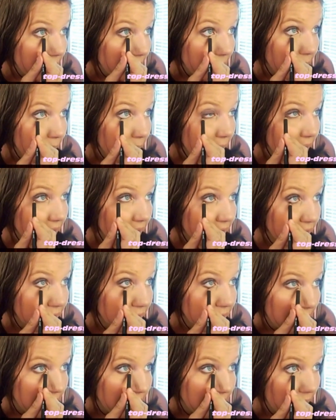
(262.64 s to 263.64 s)
Gotta get
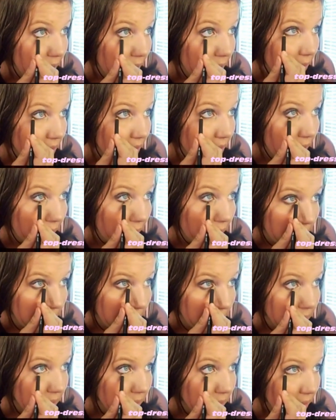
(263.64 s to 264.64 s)
really far down
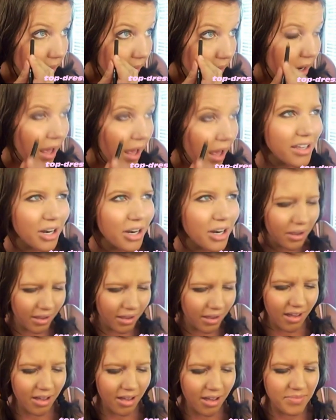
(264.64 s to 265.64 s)
below when you do
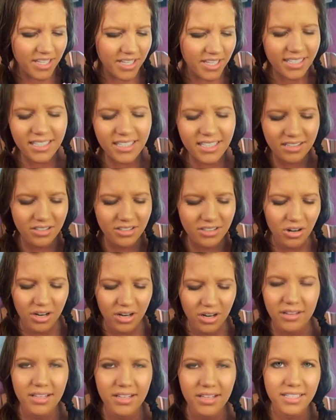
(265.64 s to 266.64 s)
it. You know, this
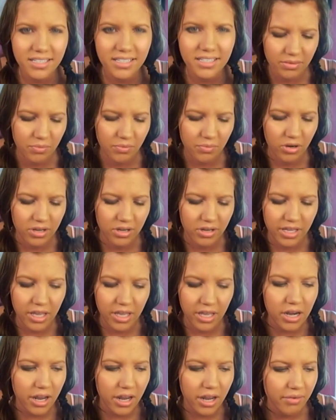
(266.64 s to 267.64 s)
isn't dark. This isn't
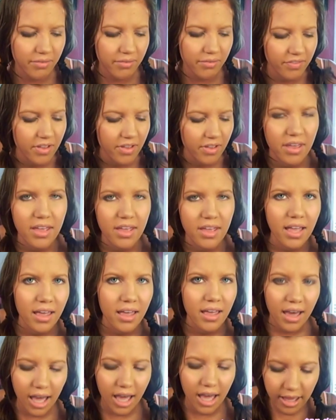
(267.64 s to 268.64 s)
working enough.
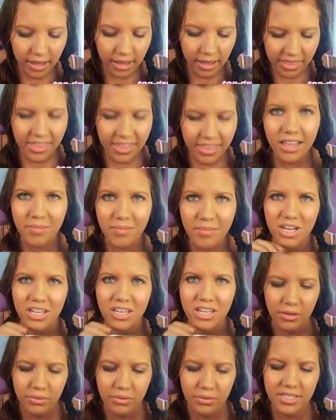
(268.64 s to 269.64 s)
I
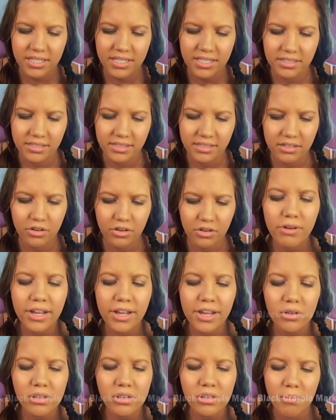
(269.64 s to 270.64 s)
think I'm going to use
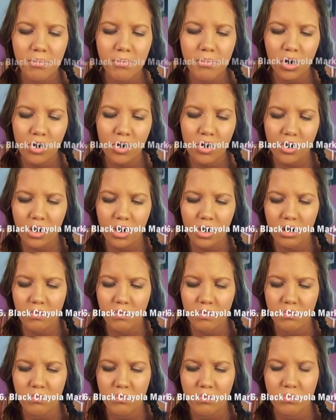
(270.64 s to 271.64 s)
this Crayola
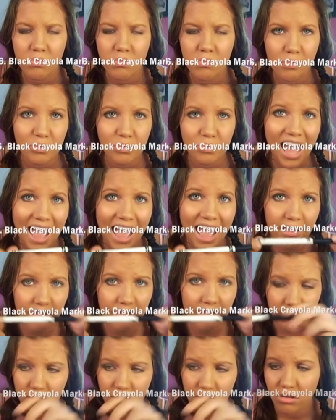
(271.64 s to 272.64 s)
marker.
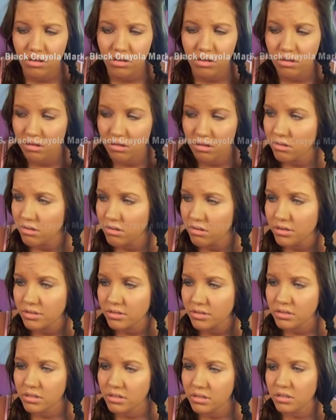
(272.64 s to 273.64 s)
Black.
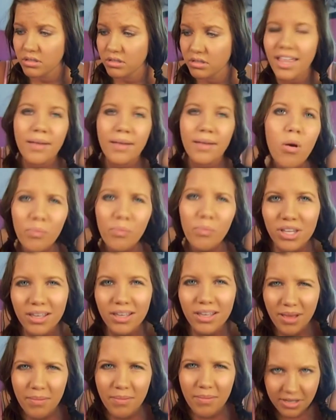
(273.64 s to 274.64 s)
They
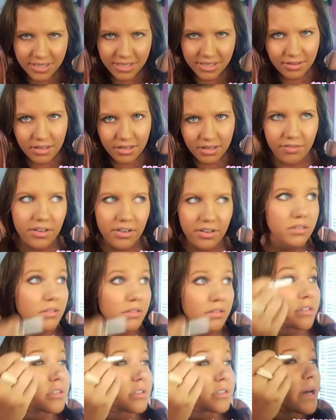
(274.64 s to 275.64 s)
won't really be able to tell the
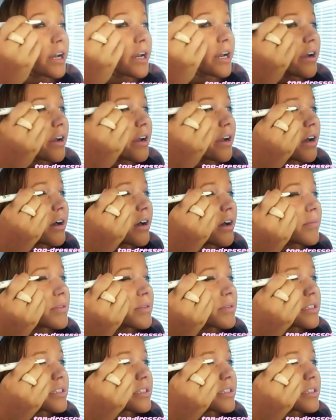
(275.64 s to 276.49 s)
difference, so it doesn't matter.